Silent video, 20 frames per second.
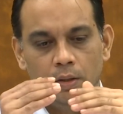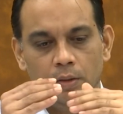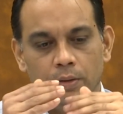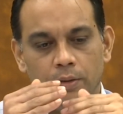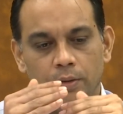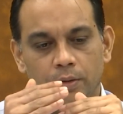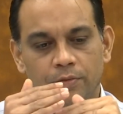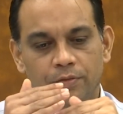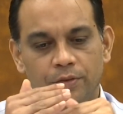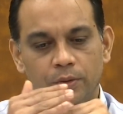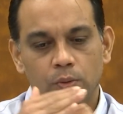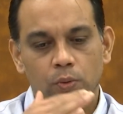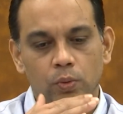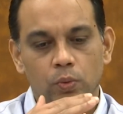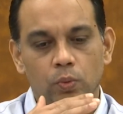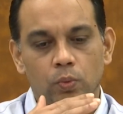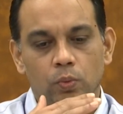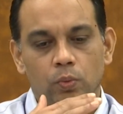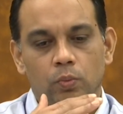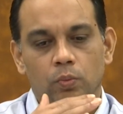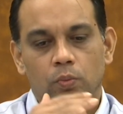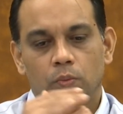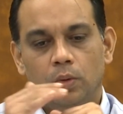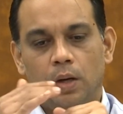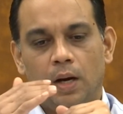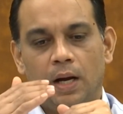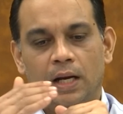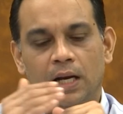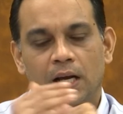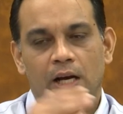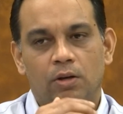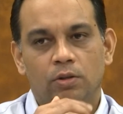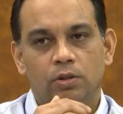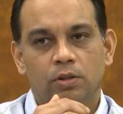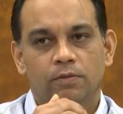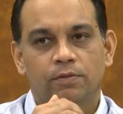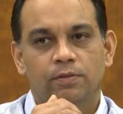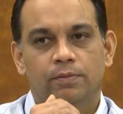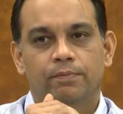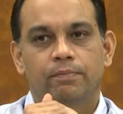if you allow the
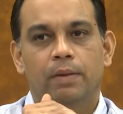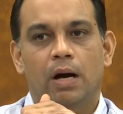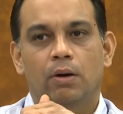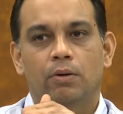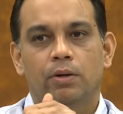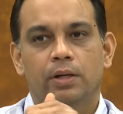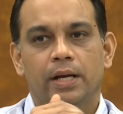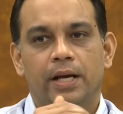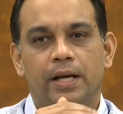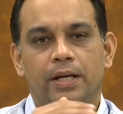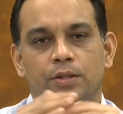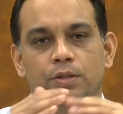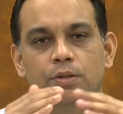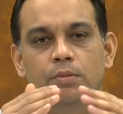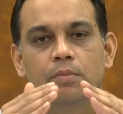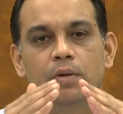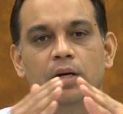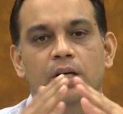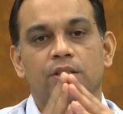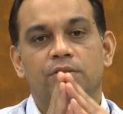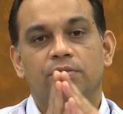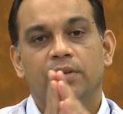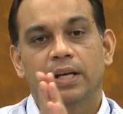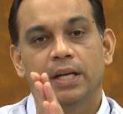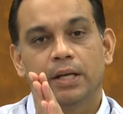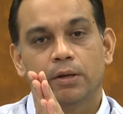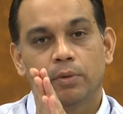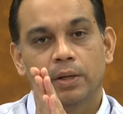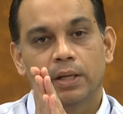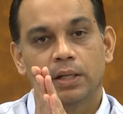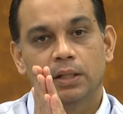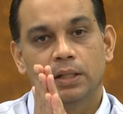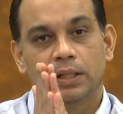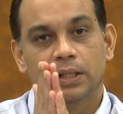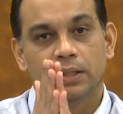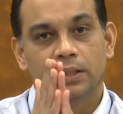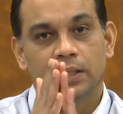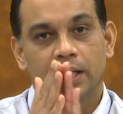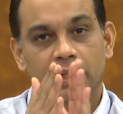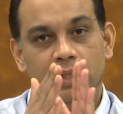boundary layers to merge very quickly,
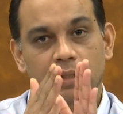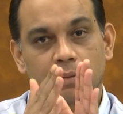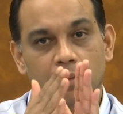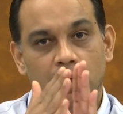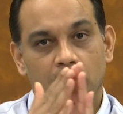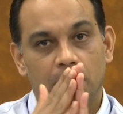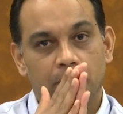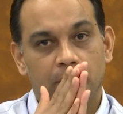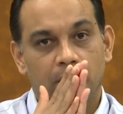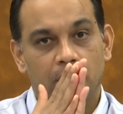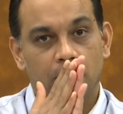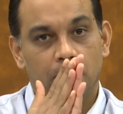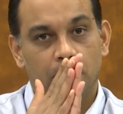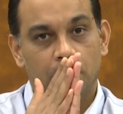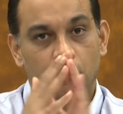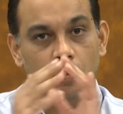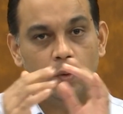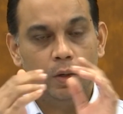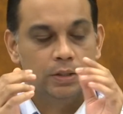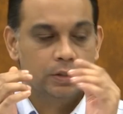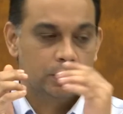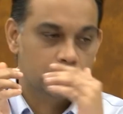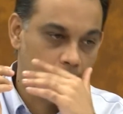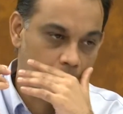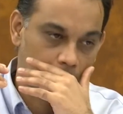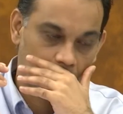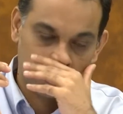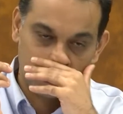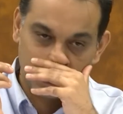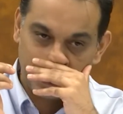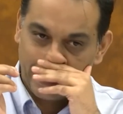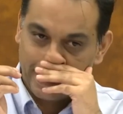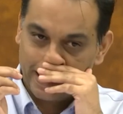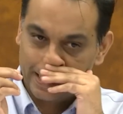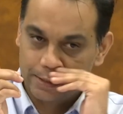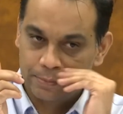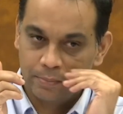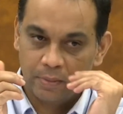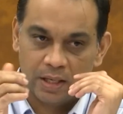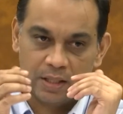then once the boundary
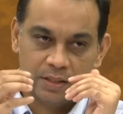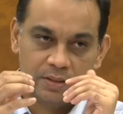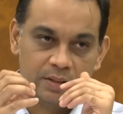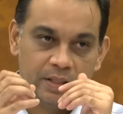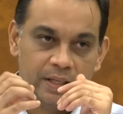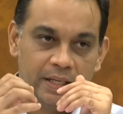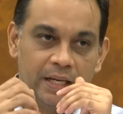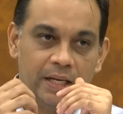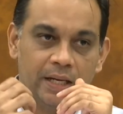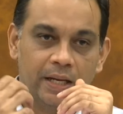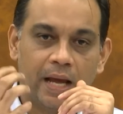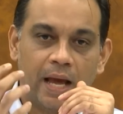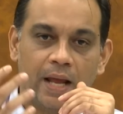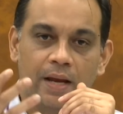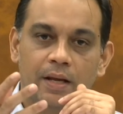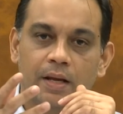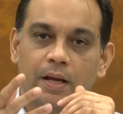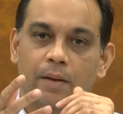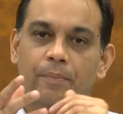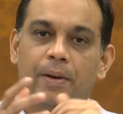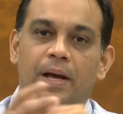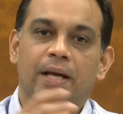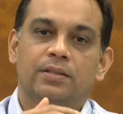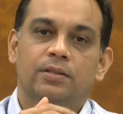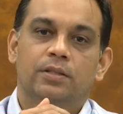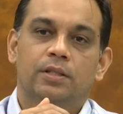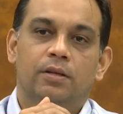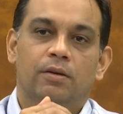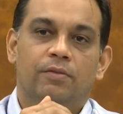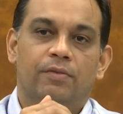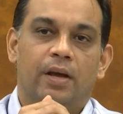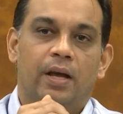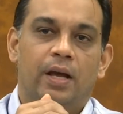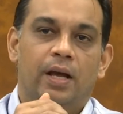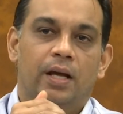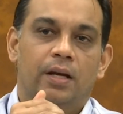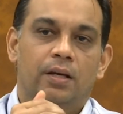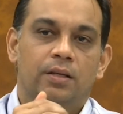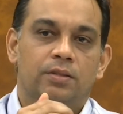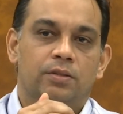layers merge, the heat carrying capacity of
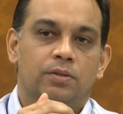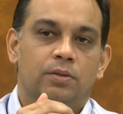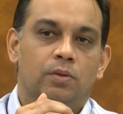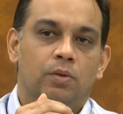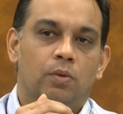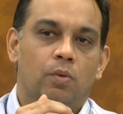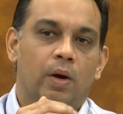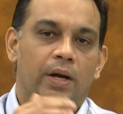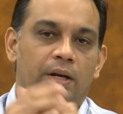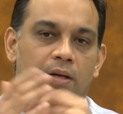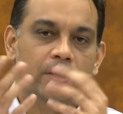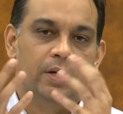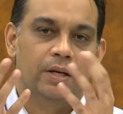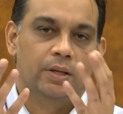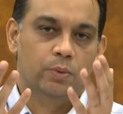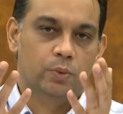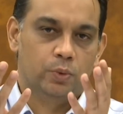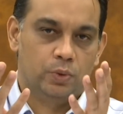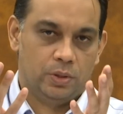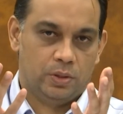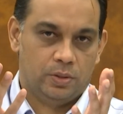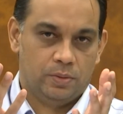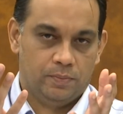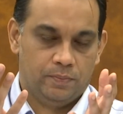air is quite reduced.